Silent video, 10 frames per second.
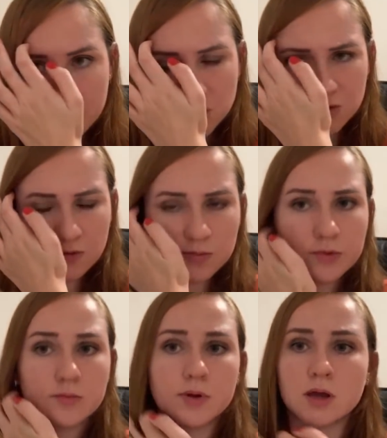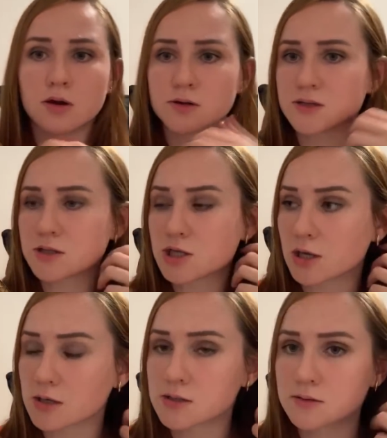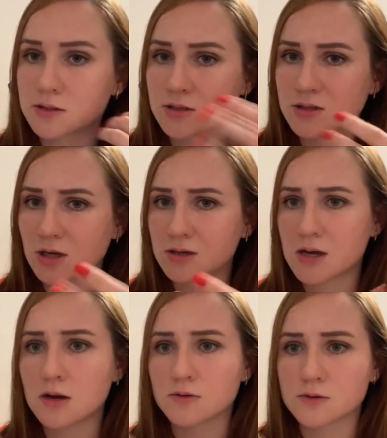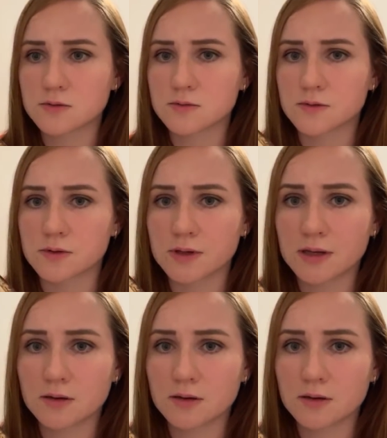should have prepared and checked out the